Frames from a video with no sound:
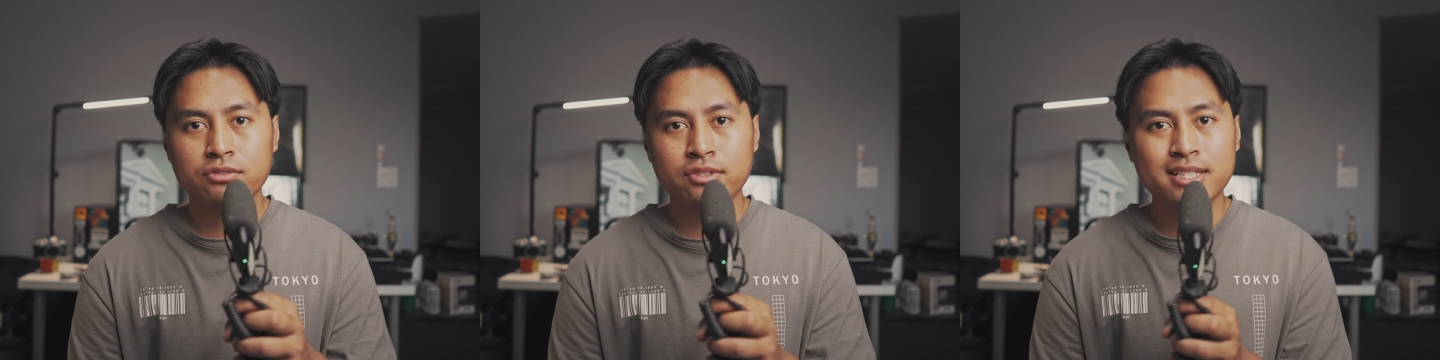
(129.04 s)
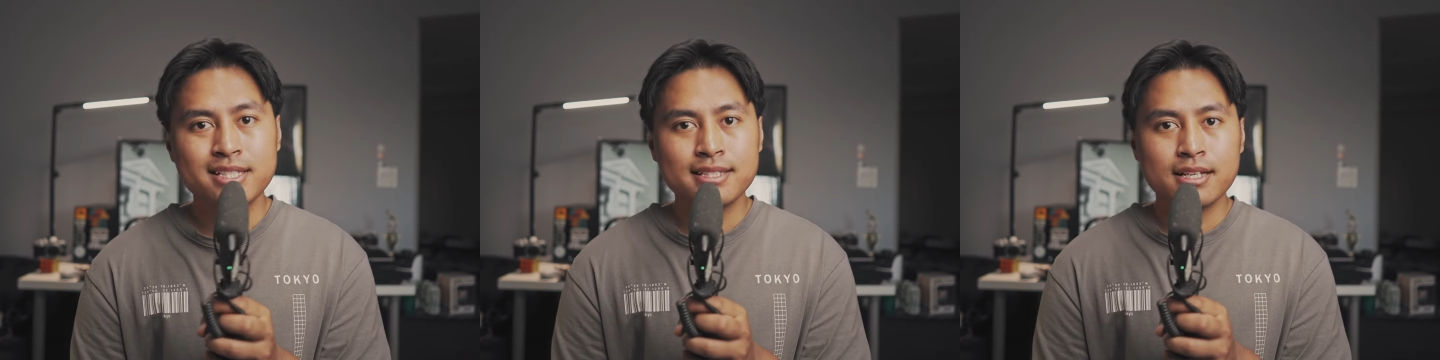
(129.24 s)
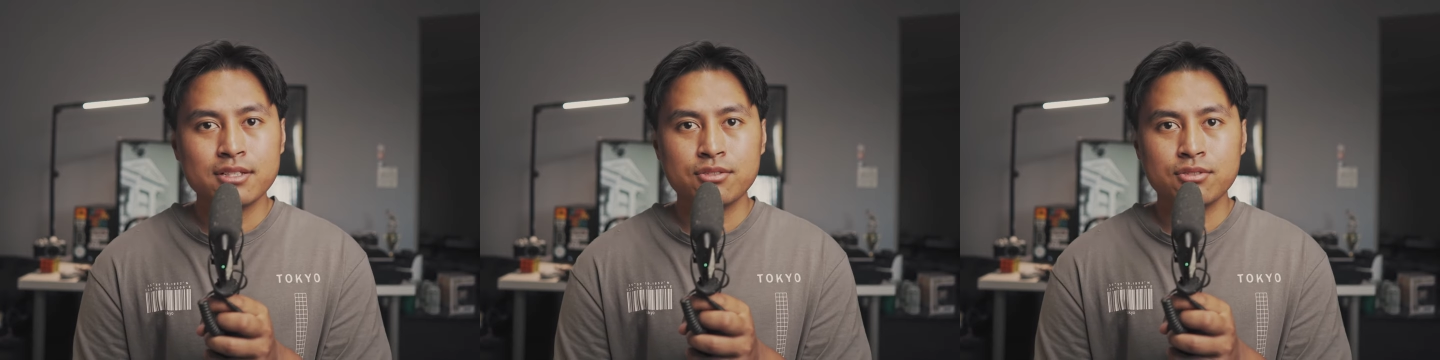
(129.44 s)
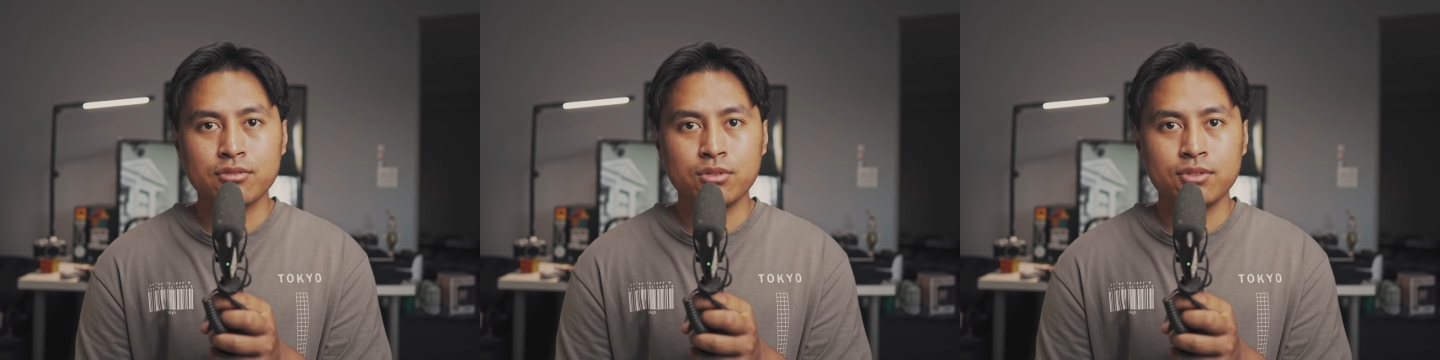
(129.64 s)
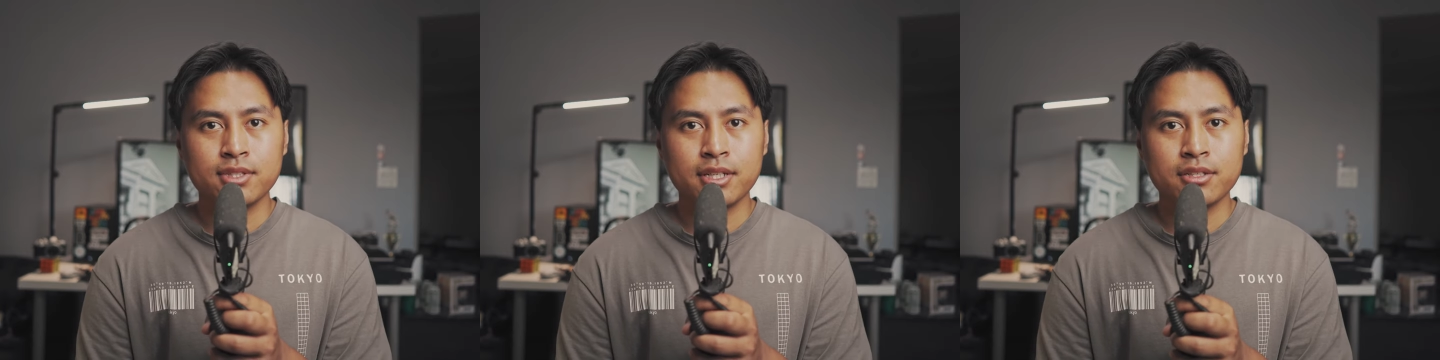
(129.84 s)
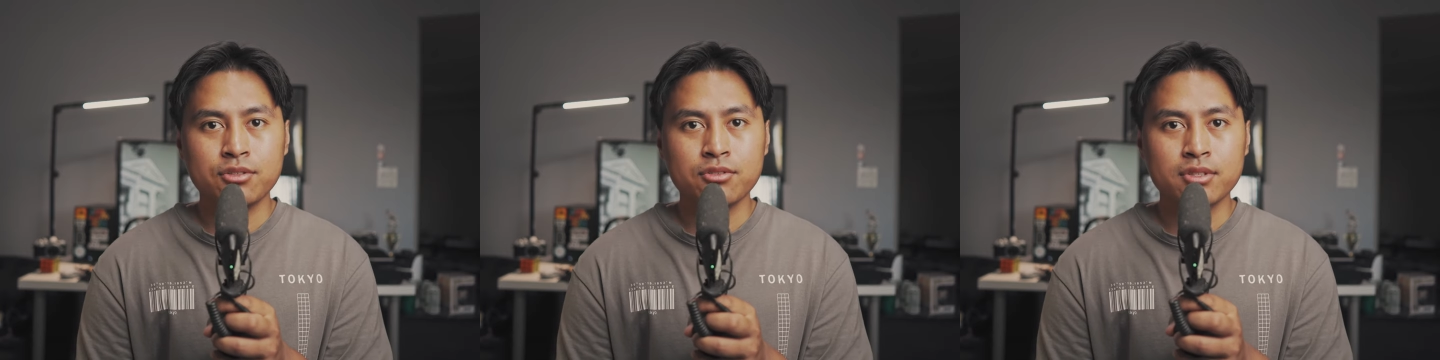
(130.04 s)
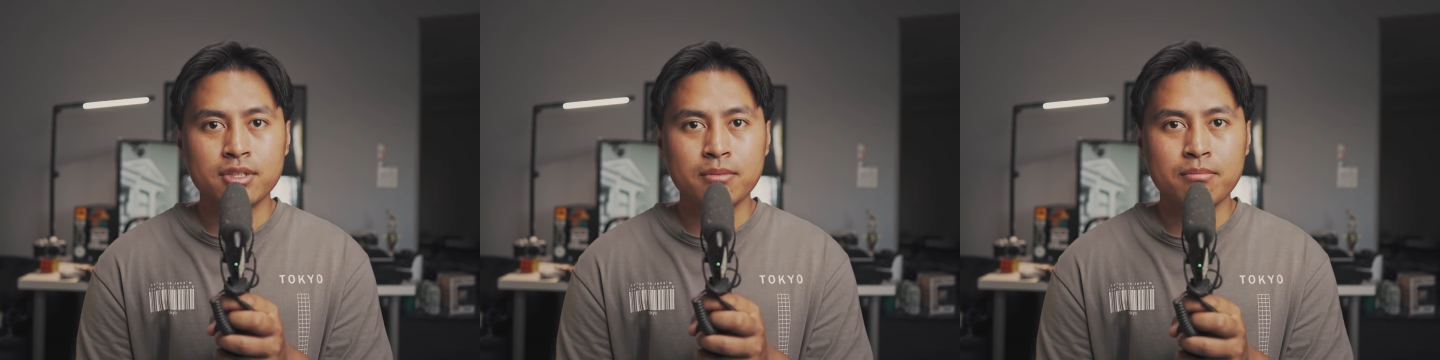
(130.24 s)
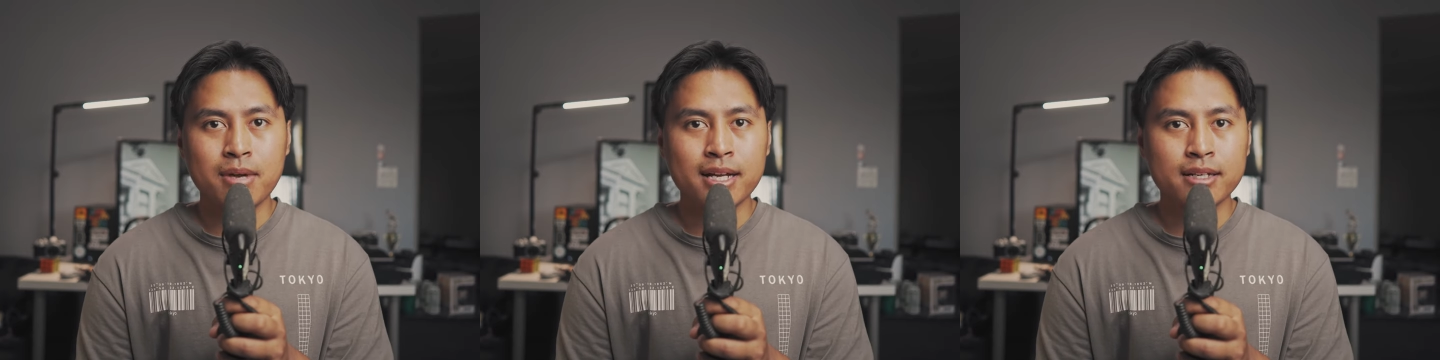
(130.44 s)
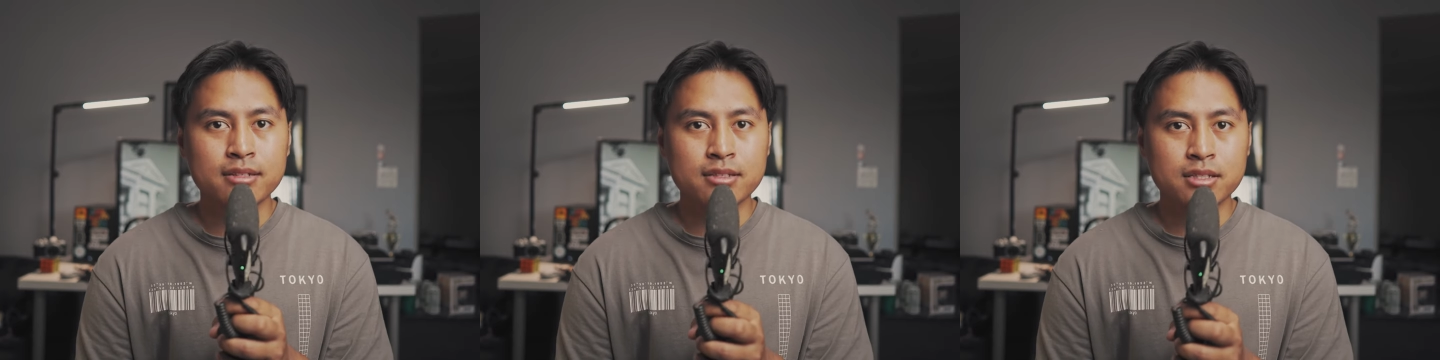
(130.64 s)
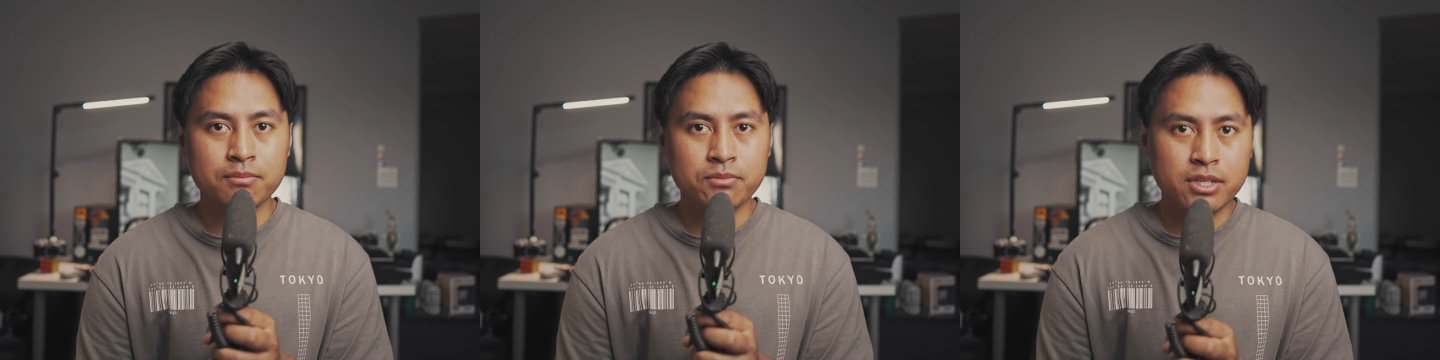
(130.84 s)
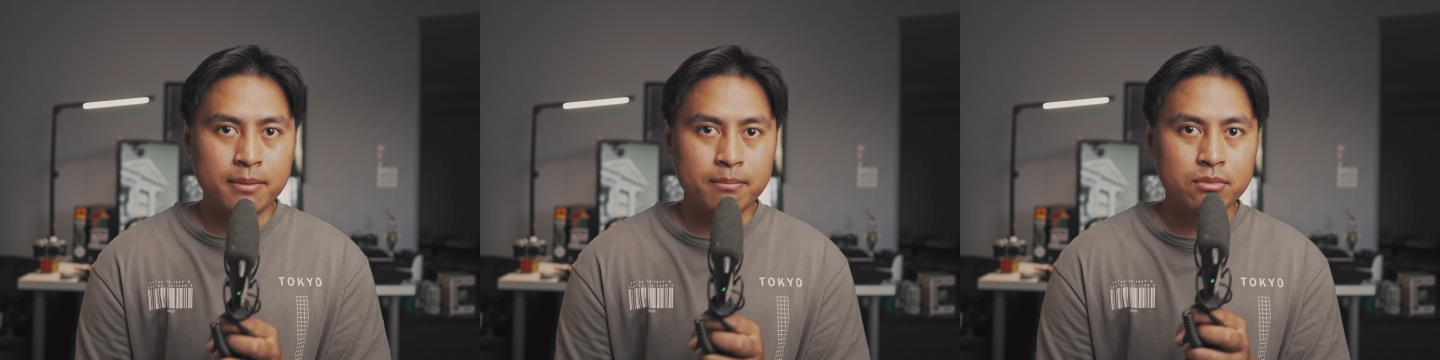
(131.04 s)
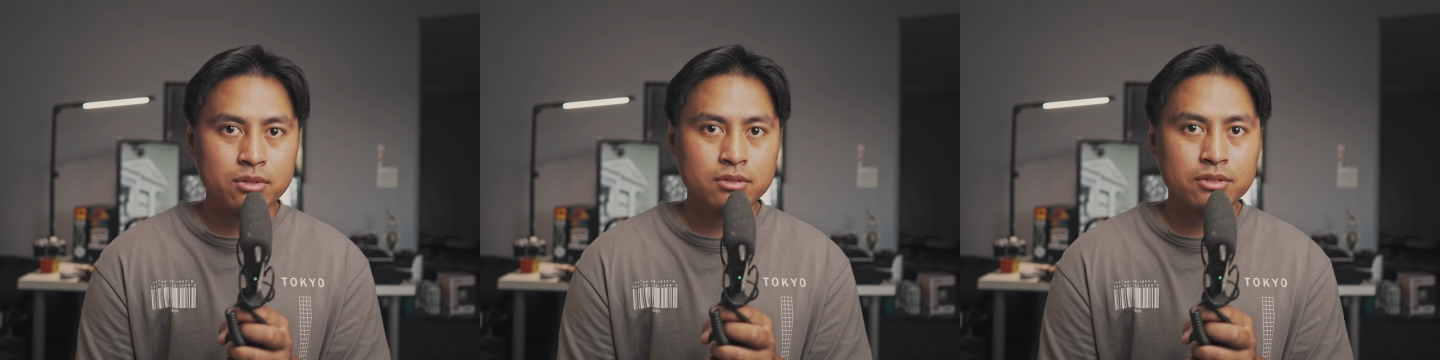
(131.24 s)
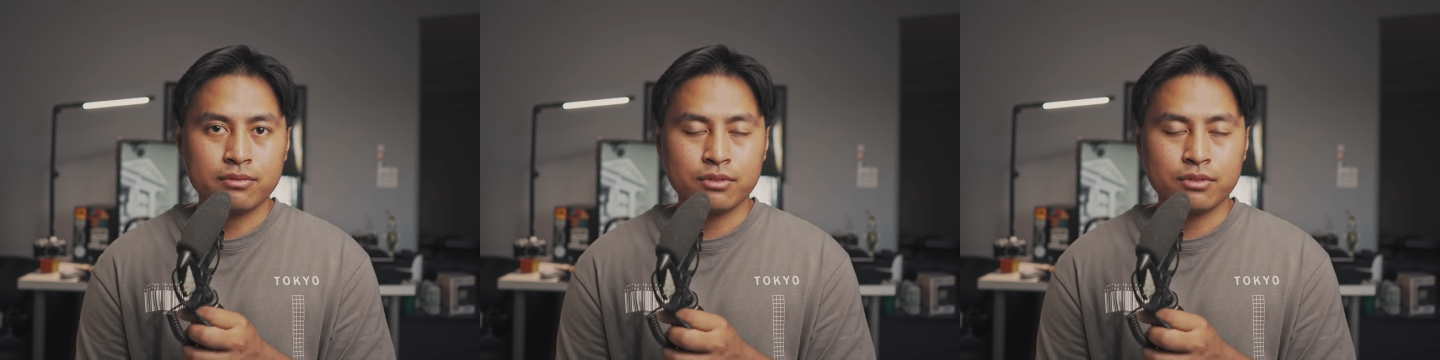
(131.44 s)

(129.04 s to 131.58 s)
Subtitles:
for these last 2 rolls, I used them back in September